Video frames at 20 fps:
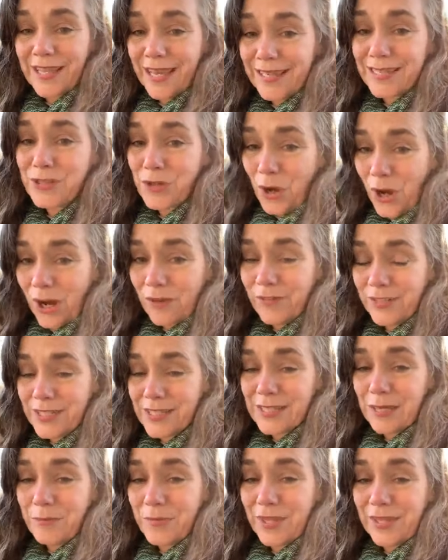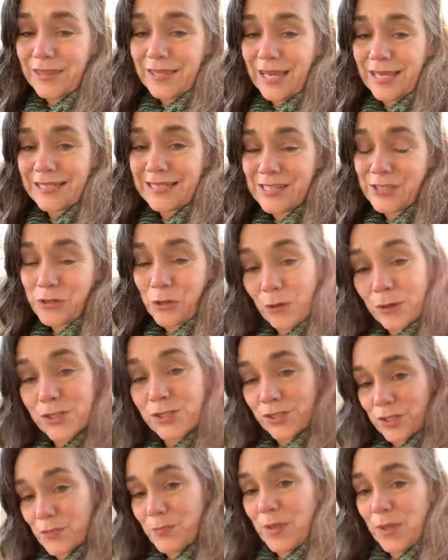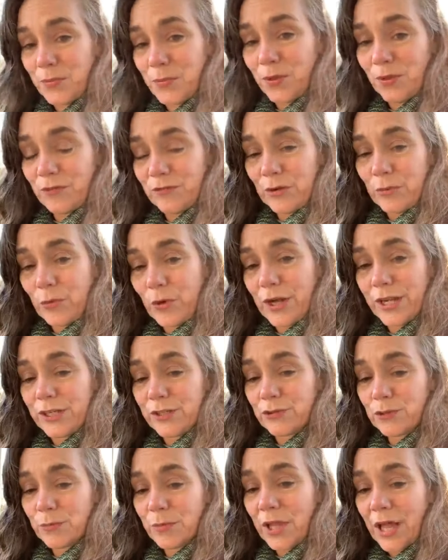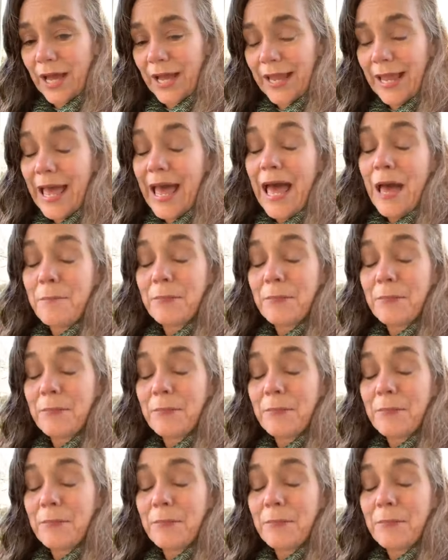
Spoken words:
That is often something that discourages people from wanting to apply.